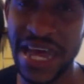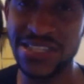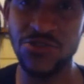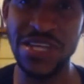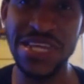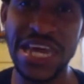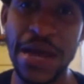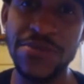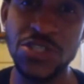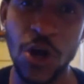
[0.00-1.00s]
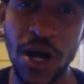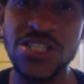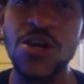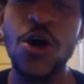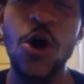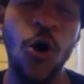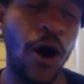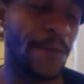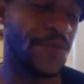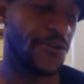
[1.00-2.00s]
as training camp starts
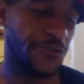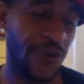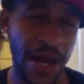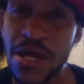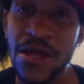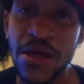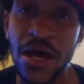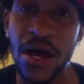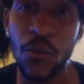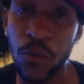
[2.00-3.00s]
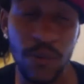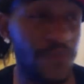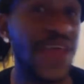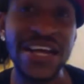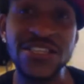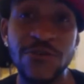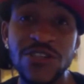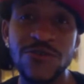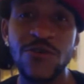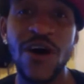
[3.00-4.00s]
on Friday. Thanks so
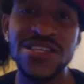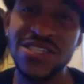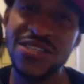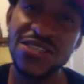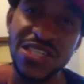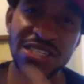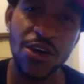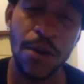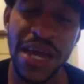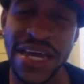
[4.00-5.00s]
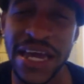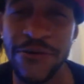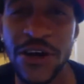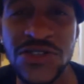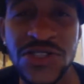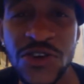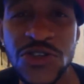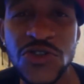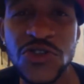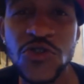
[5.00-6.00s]
much for watching. TJ Harmon, a.k.a. Relative G on
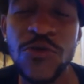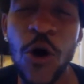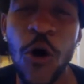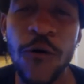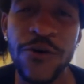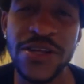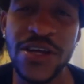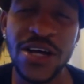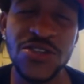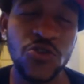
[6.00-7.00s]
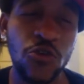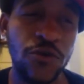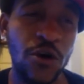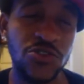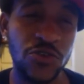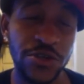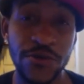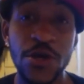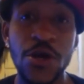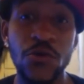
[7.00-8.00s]
YouTube, overrated_ on
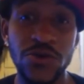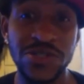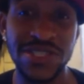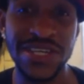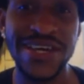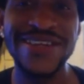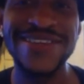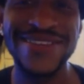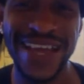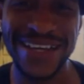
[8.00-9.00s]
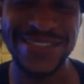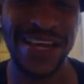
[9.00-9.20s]
Twitter. We'll see you next